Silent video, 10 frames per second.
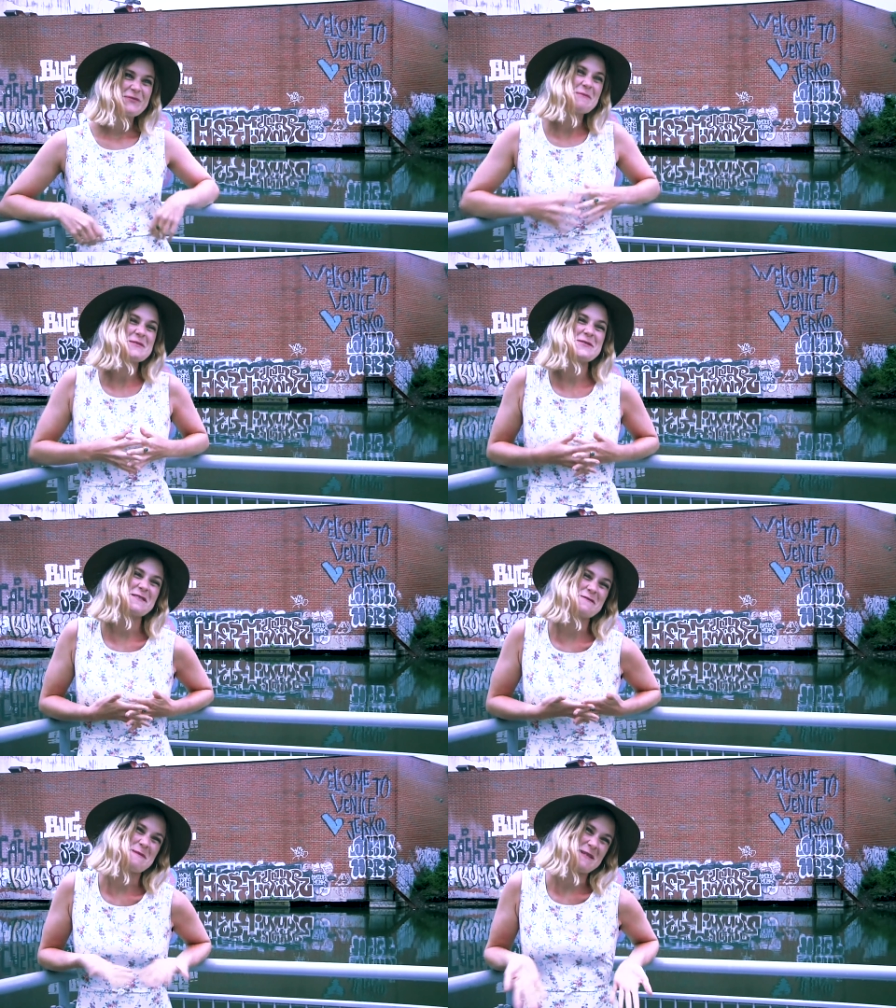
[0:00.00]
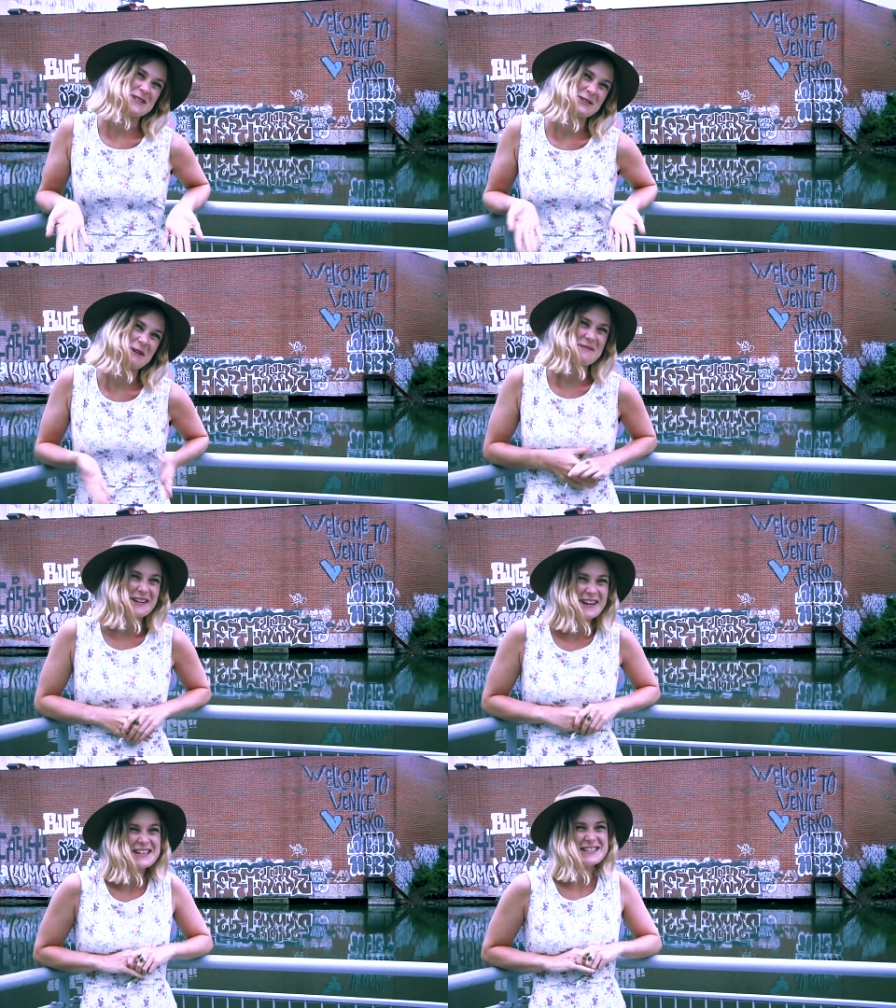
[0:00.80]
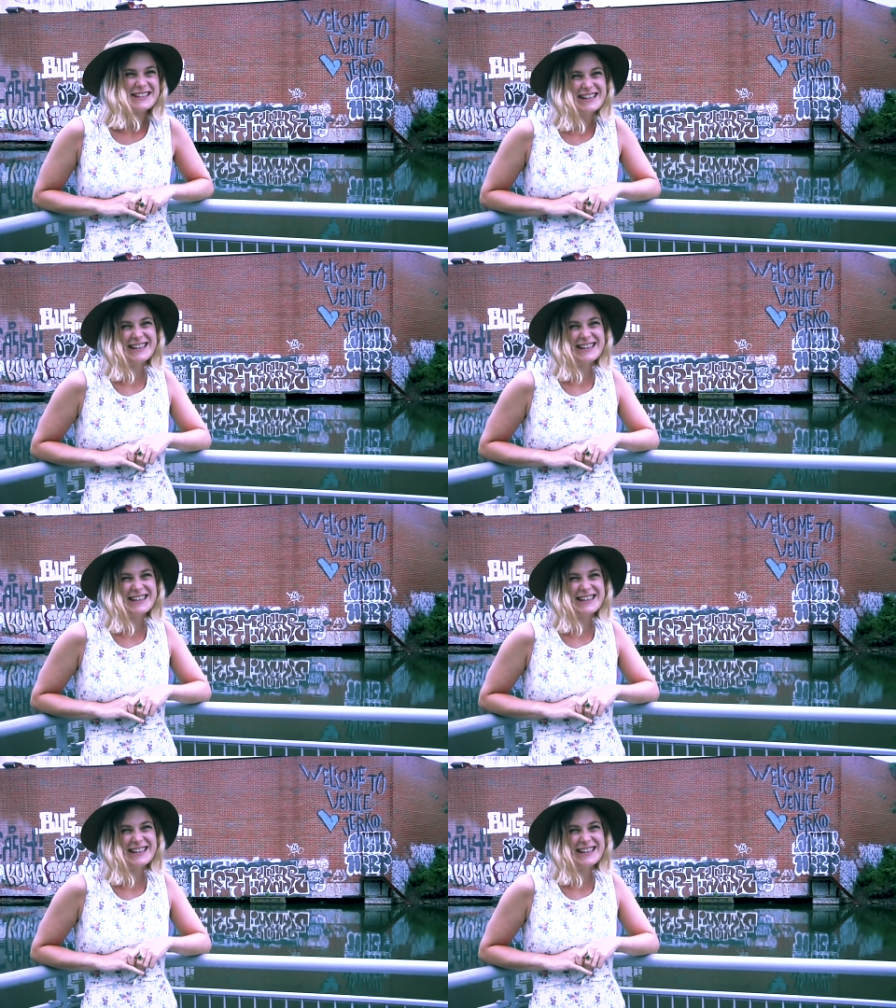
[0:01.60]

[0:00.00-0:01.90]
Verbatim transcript: I'm gonna go there for my bachelorette party actually.